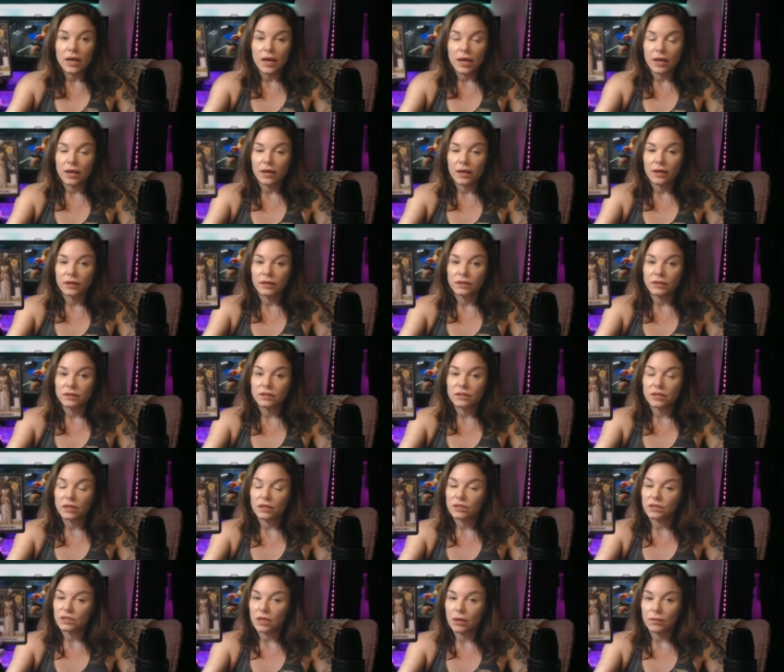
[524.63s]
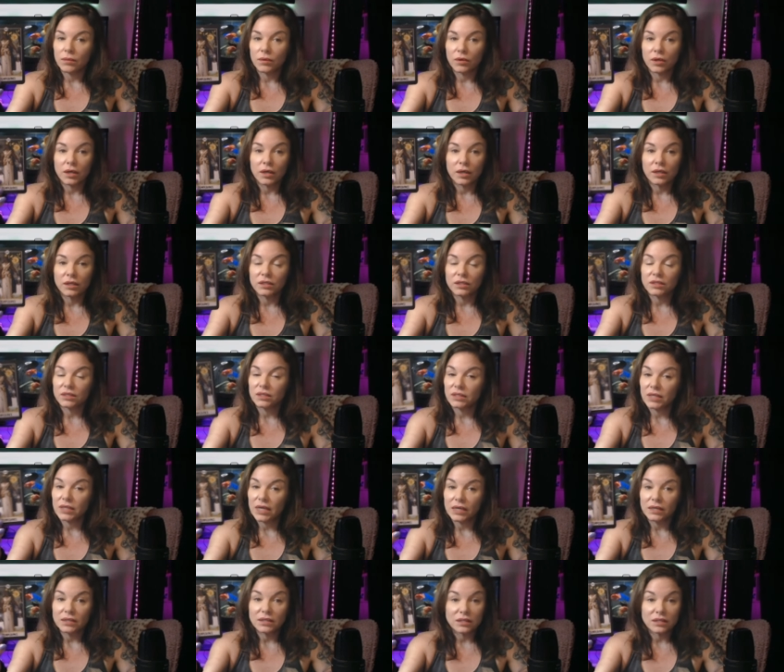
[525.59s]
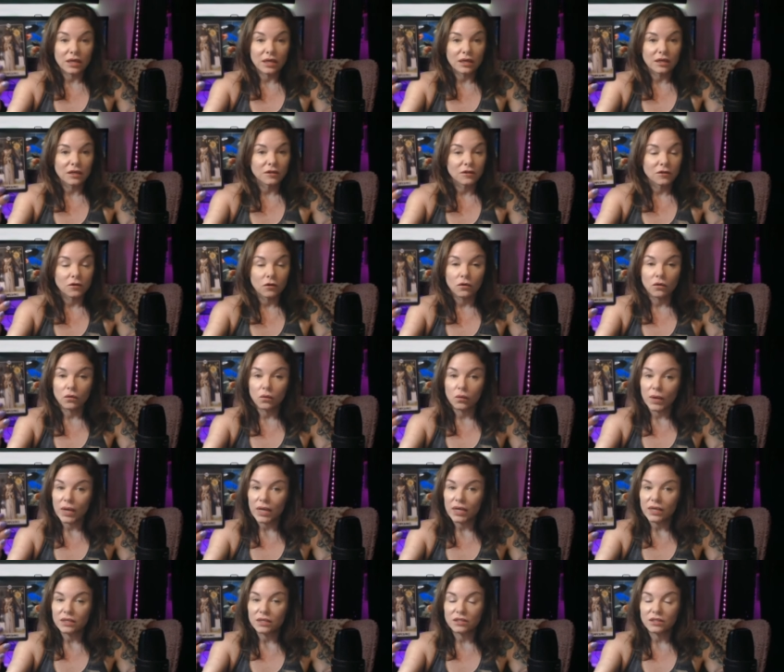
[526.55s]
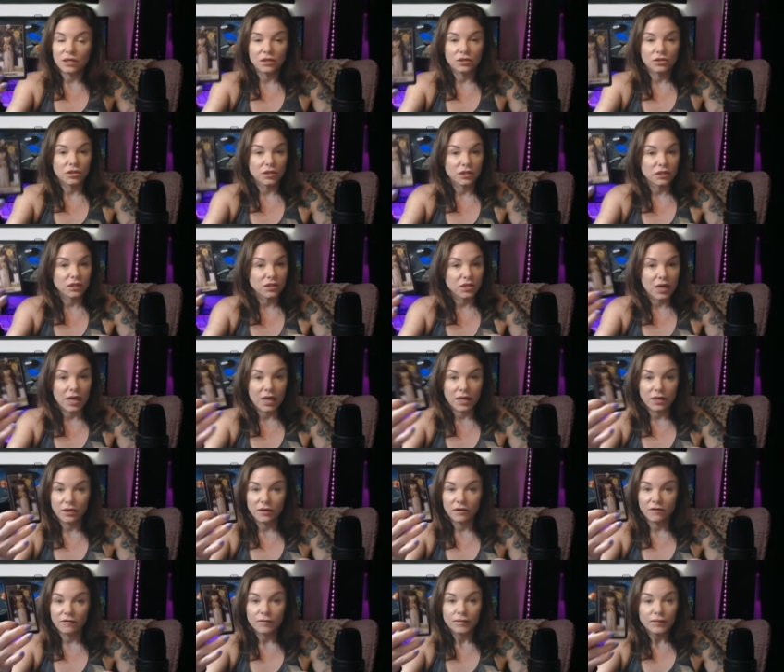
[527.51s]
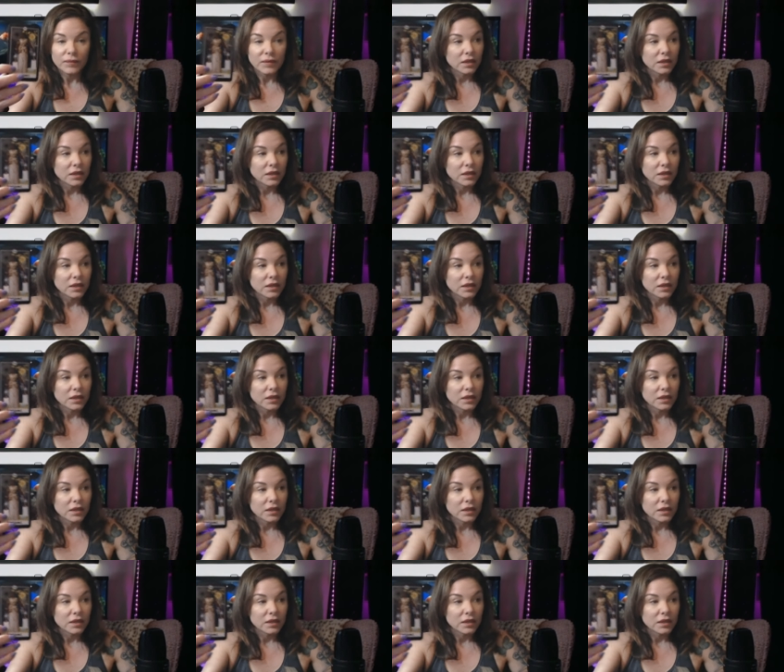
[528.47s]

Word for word: And some are going to stay stuck in the old ways and just kind of